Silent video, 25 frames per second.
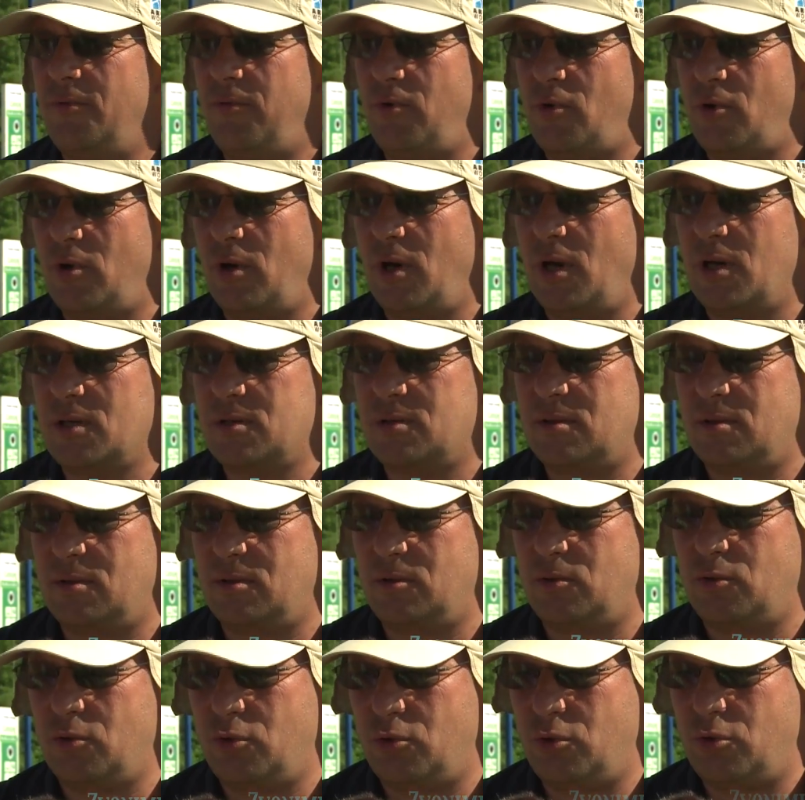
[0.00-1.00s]
for last
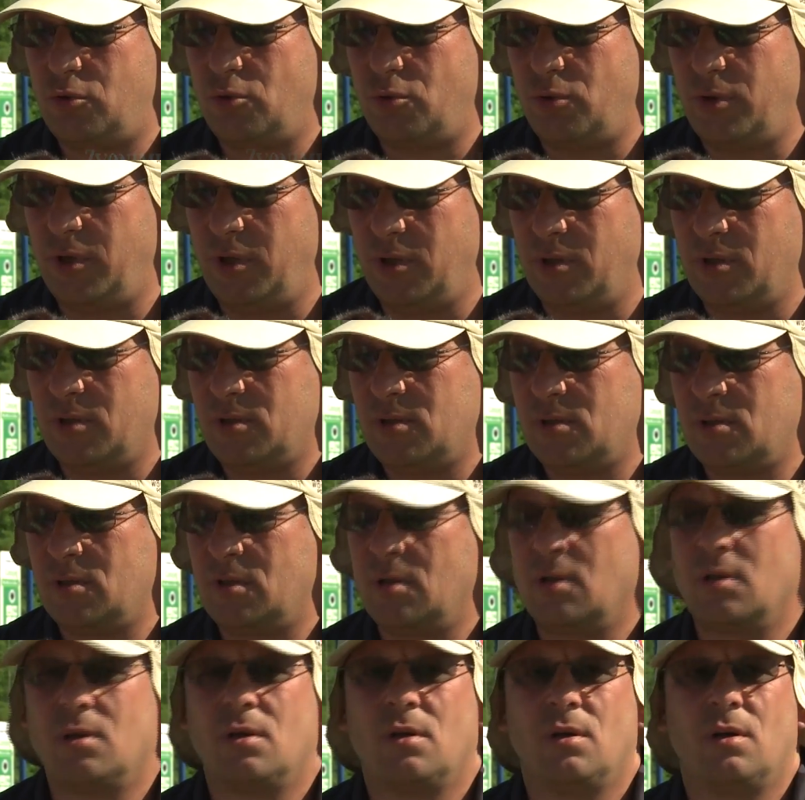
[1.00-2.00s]
two years.
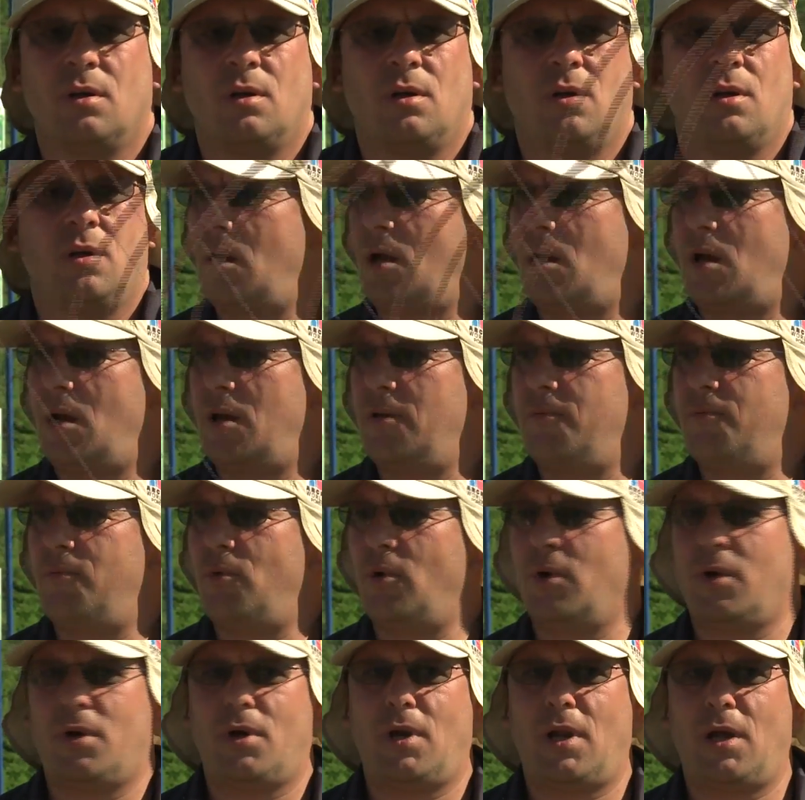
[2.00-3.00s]
I
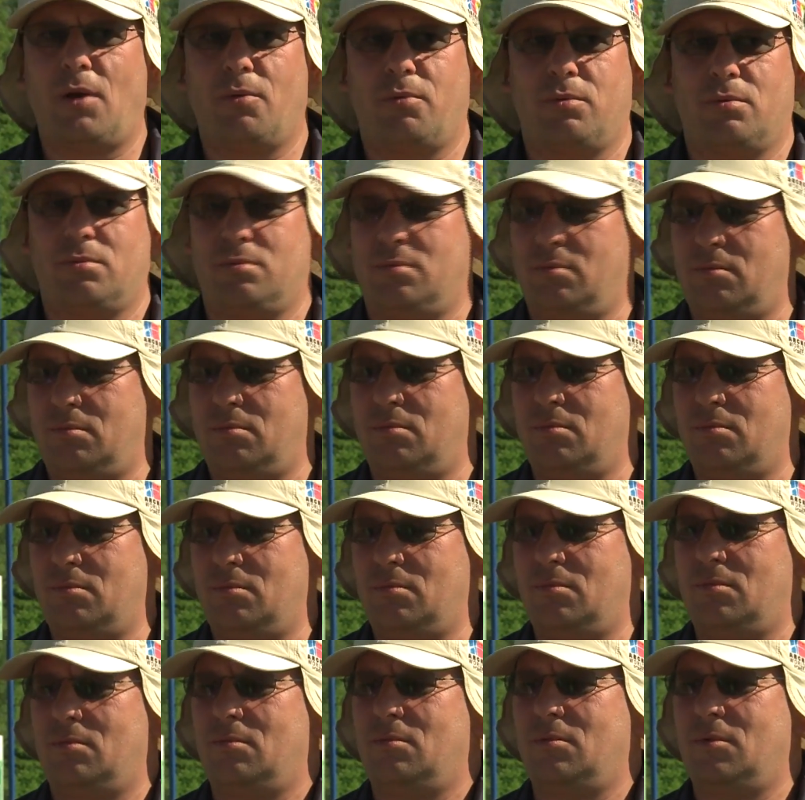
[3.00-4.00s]
fall in love
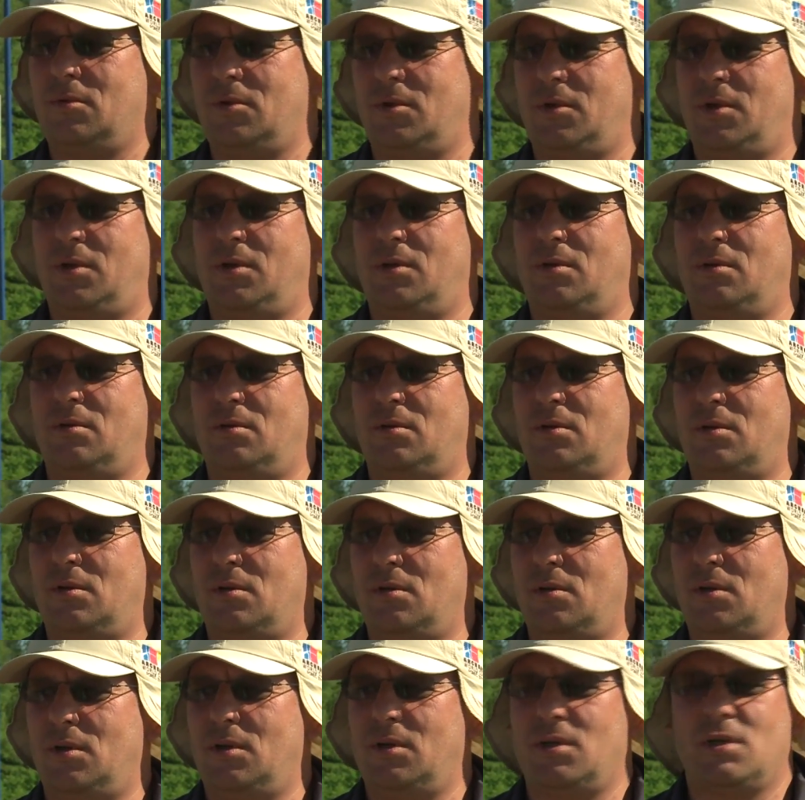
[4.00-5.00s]
in
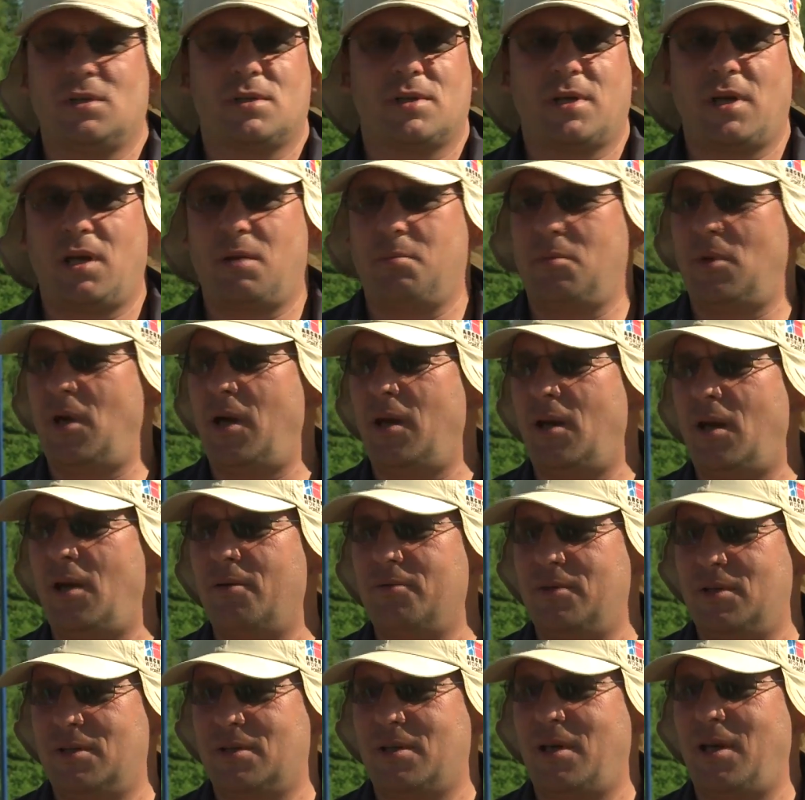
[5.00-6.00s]
this game. I
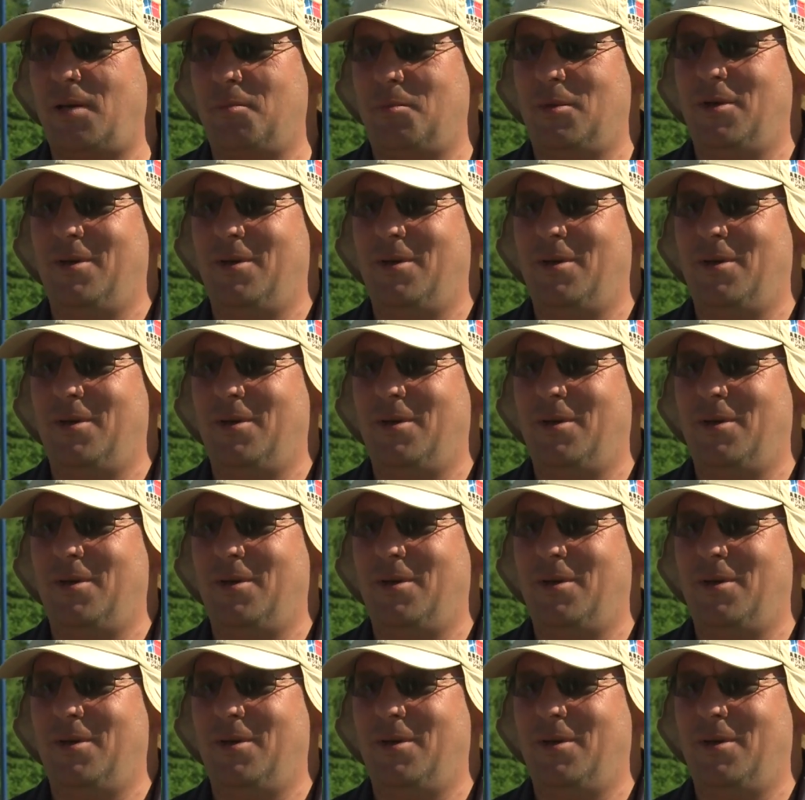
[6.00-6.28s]
love this game,